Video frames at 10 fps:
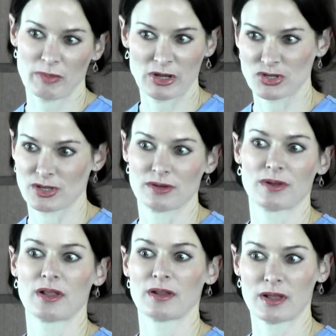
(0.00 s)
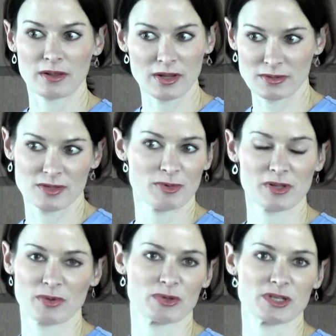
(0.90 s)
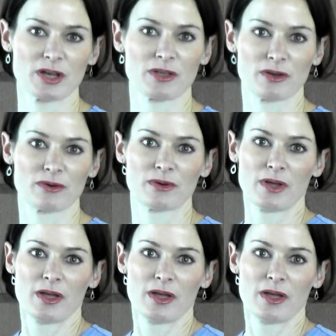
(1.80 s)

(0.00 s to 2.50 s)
patient, and they typically will tell you.